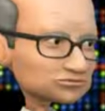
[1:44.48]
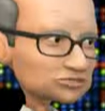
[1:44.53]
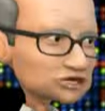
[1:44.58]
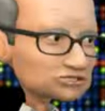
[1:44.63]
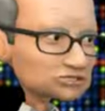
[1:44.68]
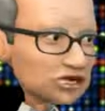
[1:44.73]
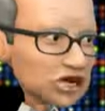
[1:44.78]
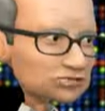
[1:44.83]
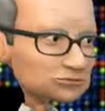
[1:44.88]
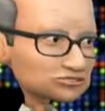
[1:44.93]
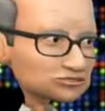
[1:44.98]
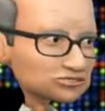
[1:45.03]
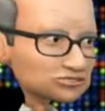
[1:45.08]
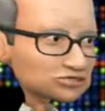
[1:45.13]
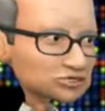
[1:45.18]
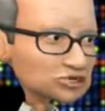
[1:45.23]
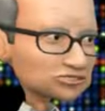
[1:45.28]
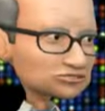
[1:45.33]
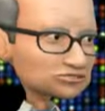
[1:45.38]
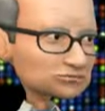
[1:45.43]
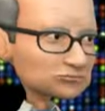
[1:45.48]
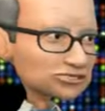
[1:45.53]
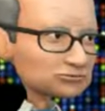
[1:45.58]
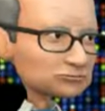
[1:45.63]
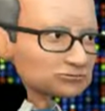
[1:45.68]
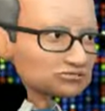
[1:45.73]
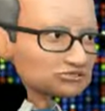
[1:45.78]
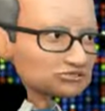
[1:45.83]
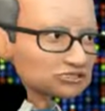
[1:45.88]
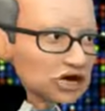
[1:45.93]
perhaps with all the
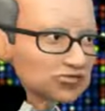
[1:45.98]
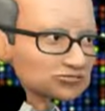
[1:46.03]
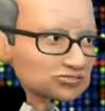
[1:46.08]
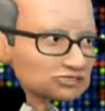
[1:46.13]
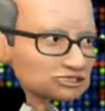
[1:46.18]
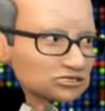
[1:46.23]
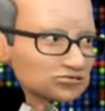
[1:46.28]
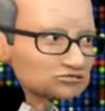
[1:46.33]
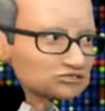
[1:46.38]
people chanting